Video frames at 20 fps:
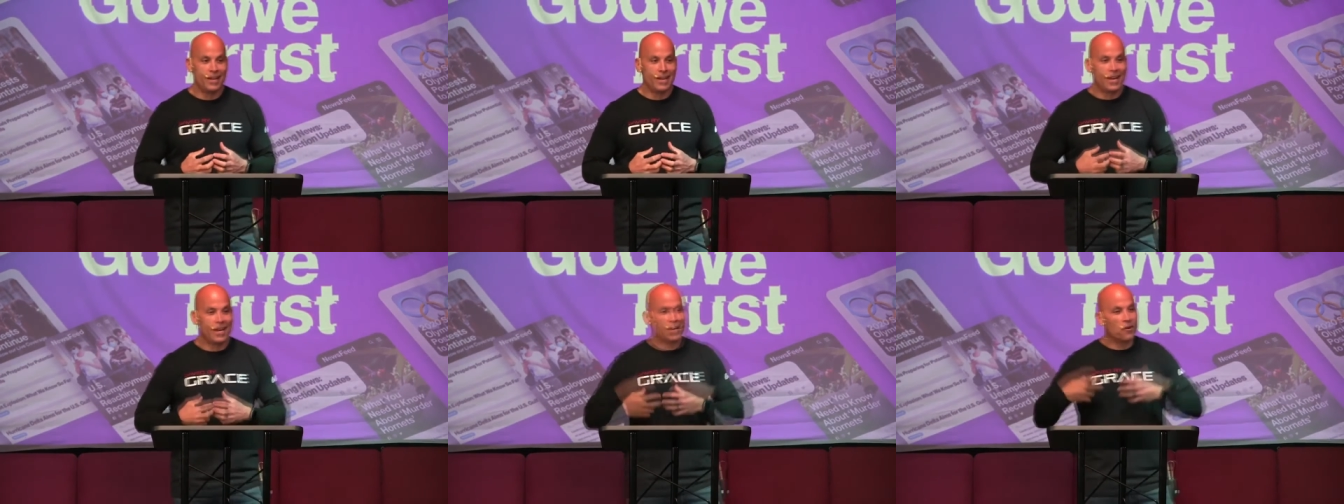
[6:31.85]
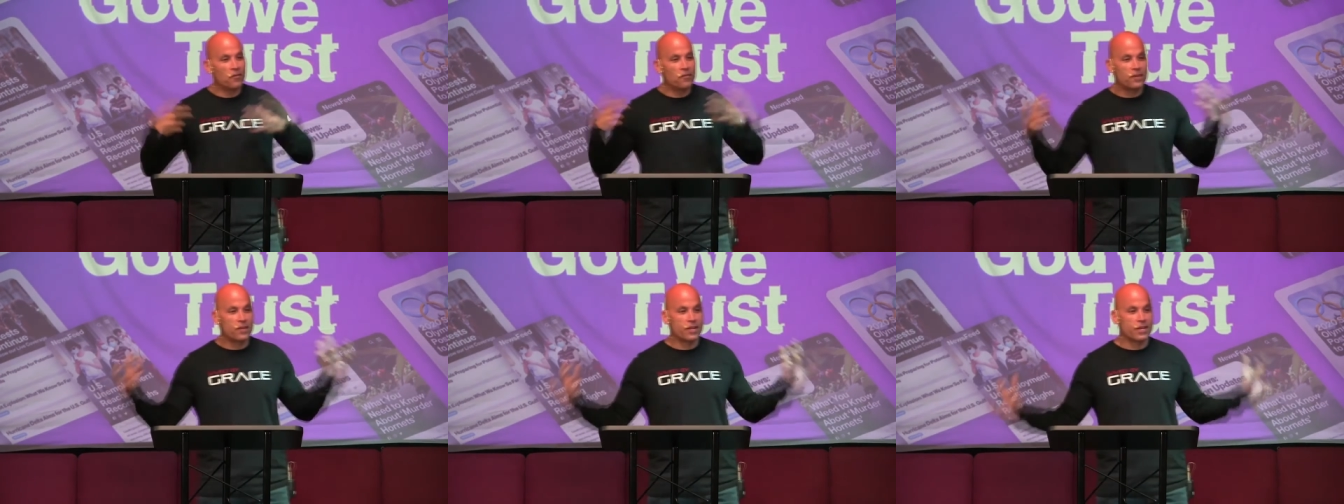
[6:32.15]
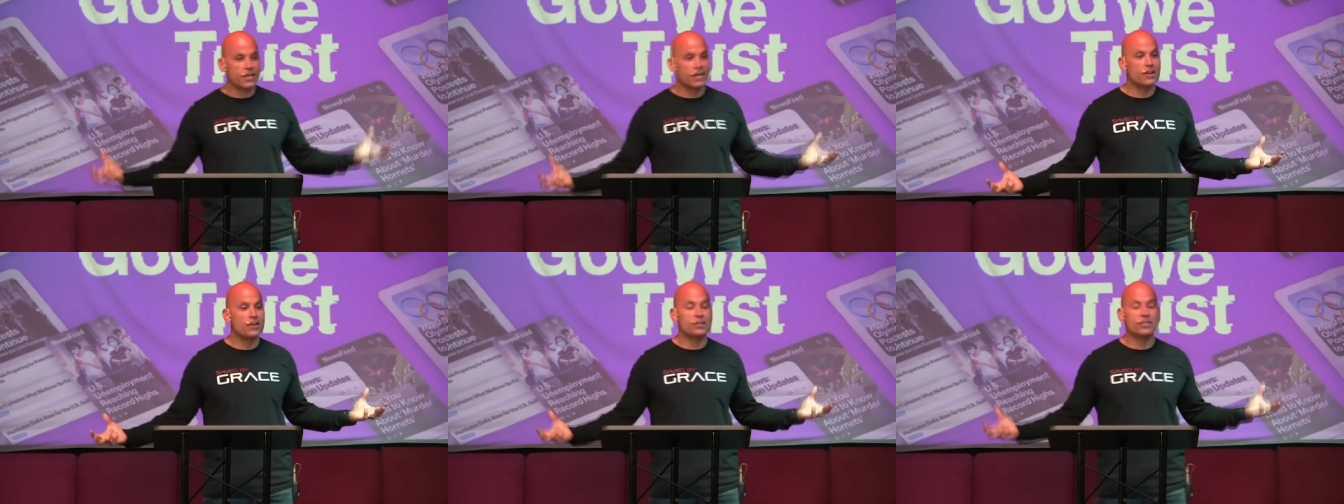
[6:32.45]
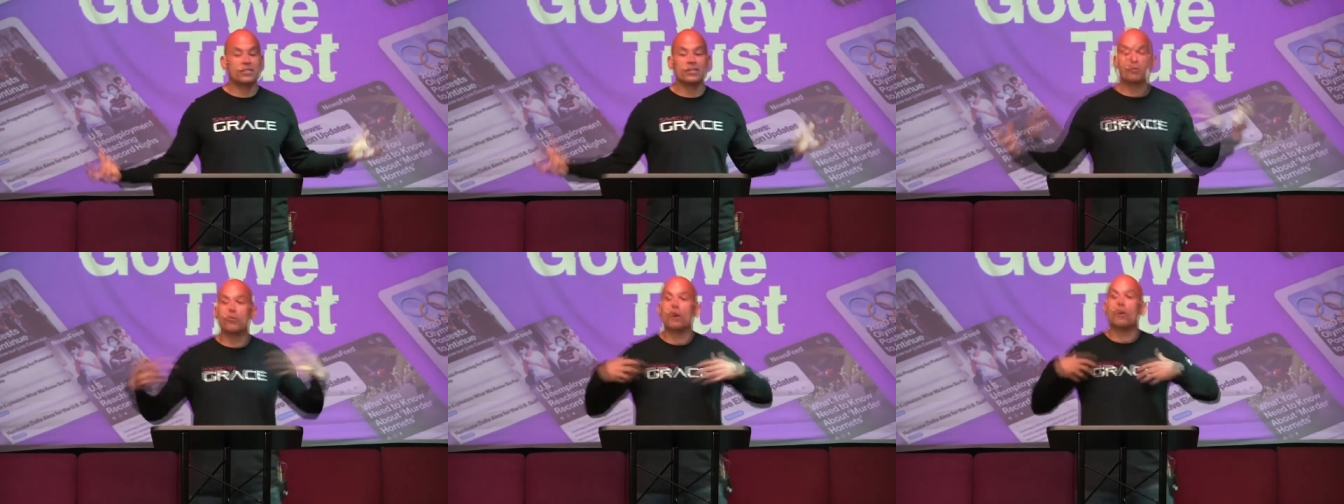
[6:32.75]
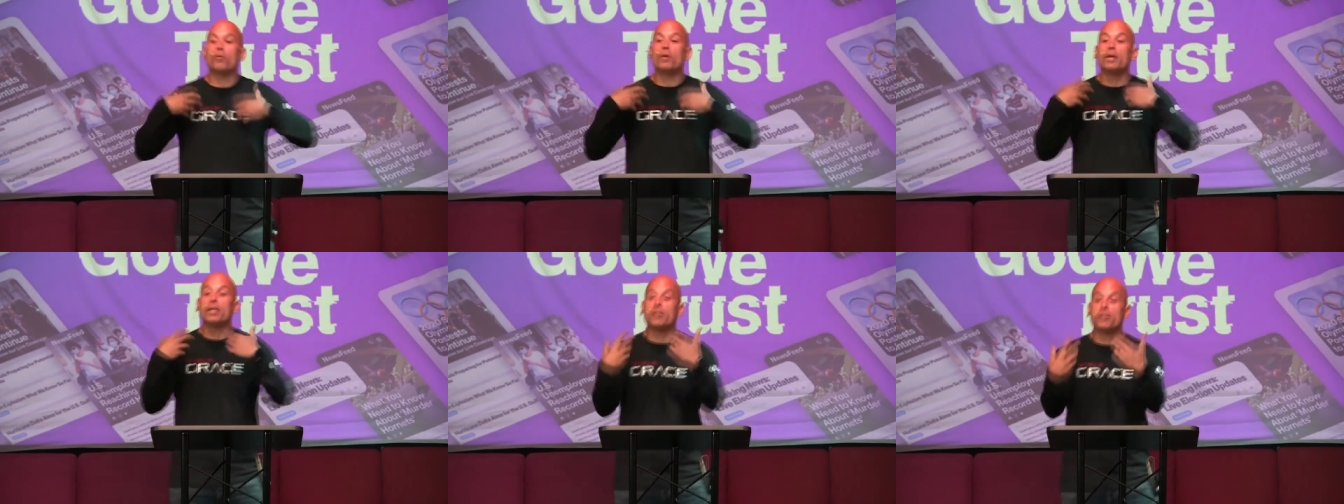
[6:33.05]
and over the years and
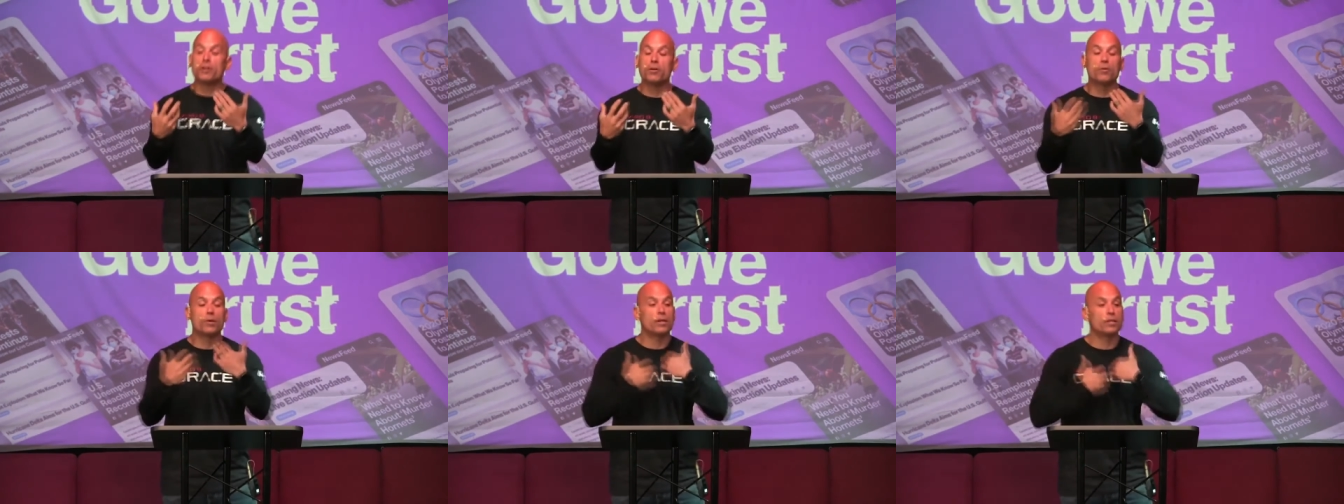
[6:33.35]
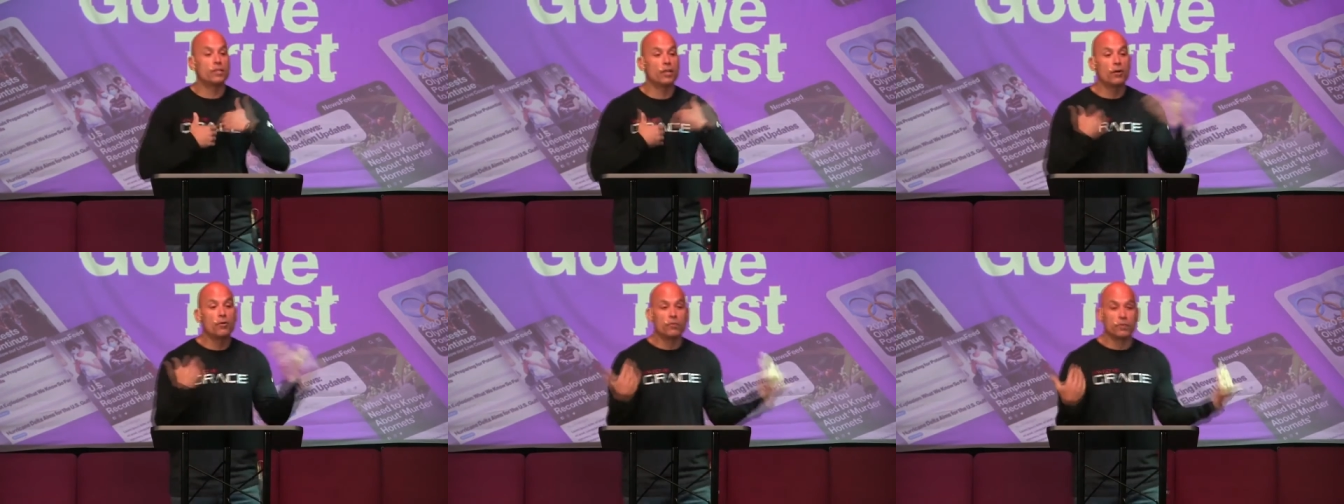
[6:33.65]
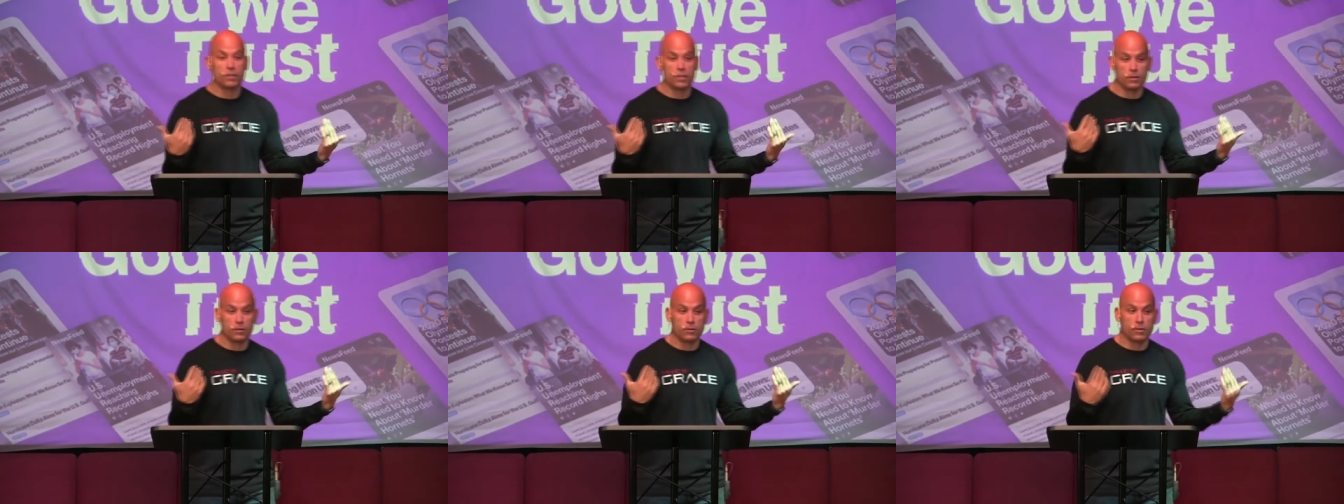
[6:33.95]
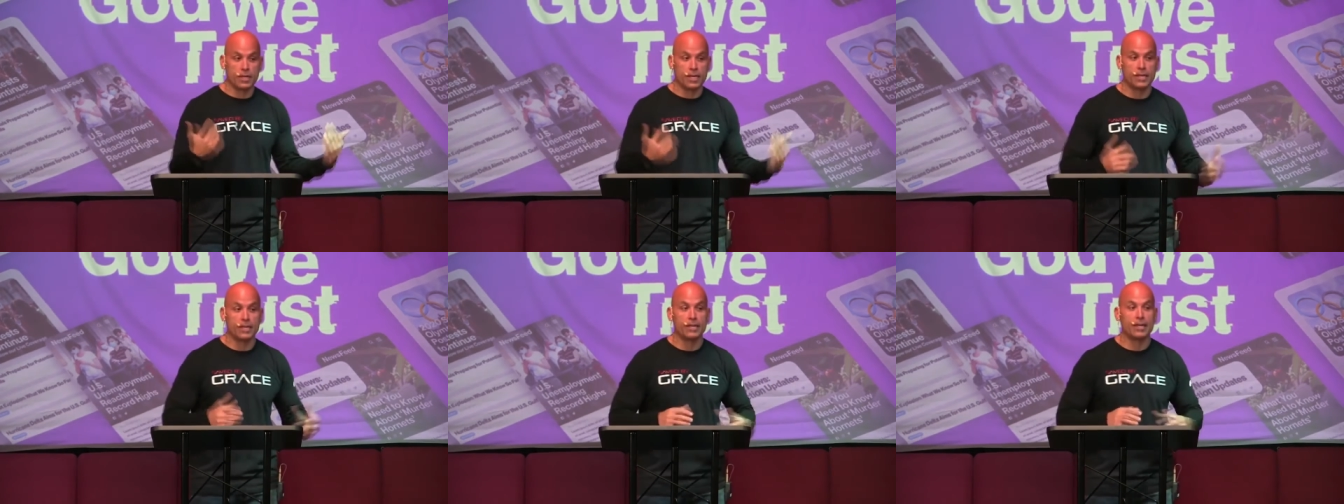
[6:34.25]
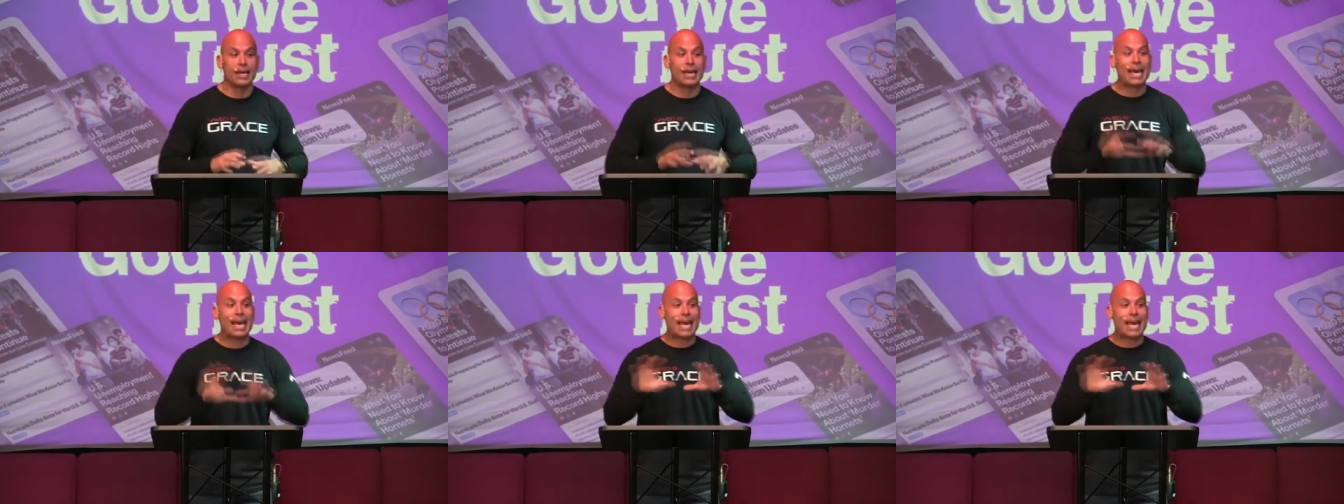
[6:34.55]
what we do or don't do can